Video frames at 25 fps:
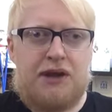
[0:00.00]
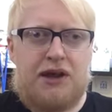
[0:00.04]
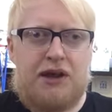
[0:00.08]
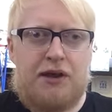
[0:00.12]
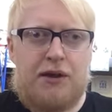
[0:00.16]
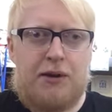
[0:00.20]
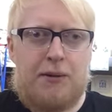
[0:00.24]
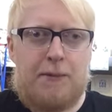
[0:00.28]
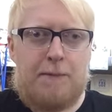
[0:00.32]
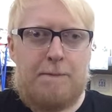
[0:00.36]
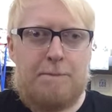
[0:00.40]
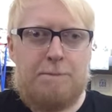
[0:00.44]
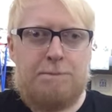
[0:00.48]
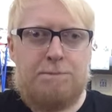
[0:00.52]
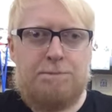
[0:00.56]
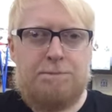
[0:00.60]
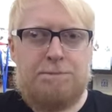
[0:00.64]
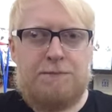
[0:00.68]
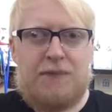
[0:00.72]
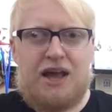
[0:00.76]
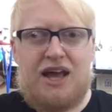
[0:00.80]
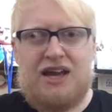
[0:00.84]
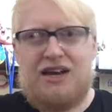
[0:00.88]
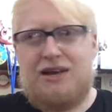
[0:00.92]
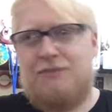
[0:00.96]
and
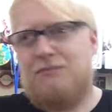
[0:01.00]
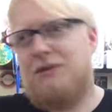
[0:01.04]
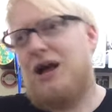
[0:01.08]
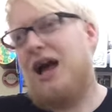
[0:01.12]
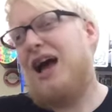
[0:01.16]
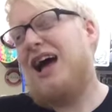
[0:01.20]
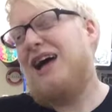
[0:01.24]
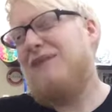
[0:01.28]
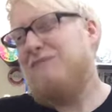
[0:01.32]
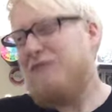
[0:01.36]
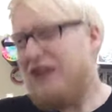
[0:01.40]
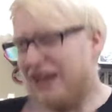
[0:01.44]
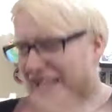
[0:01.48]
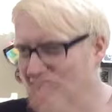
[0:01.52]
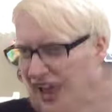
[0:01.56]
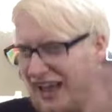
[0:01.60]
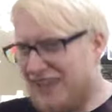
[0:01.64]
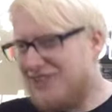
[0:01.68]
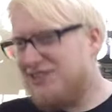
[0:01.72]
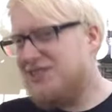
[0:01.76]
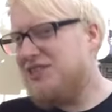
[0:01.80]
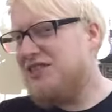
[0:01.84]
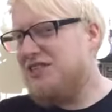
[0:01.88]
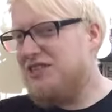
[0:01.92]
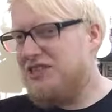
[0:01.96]
I'm
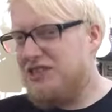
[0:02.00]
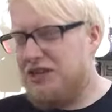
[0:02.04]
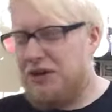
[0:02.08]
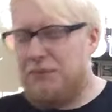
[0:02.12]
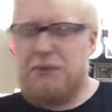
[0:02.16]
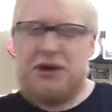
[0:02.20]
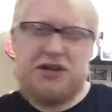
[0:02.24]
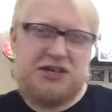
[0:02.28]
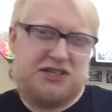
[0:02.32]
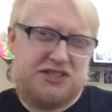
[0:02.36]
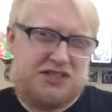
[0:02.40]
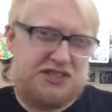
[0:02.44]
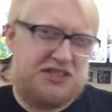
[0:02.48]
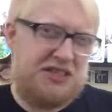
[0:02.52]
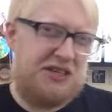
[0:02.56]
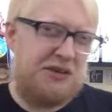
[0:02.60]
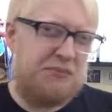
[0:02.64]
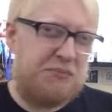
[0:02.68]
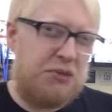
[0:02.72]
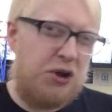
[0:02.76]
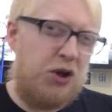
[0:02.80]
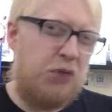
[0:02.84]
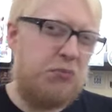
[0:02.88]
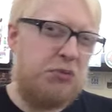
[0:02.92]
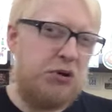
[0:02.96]
guessing you might see
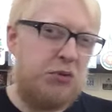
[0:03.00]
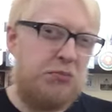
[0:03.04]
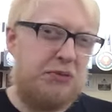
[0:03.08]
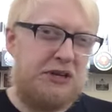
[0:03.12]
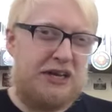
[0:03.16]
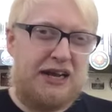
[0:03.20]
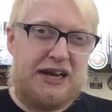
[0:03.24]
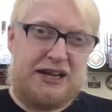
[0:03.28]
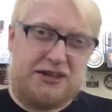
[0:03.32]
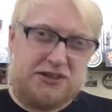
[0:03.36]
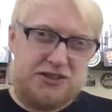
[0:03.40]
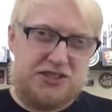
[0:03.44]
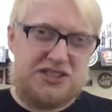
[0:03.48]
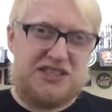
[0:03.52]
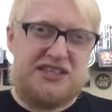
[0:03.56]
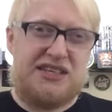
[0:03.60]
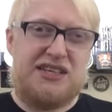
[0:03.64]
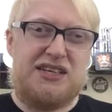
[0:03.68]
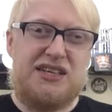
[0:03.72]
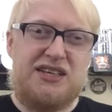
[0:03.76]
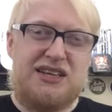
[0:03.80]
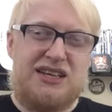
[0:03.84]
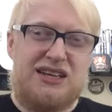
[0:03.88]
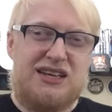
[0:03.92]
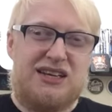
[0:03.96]
it pop up in Aldi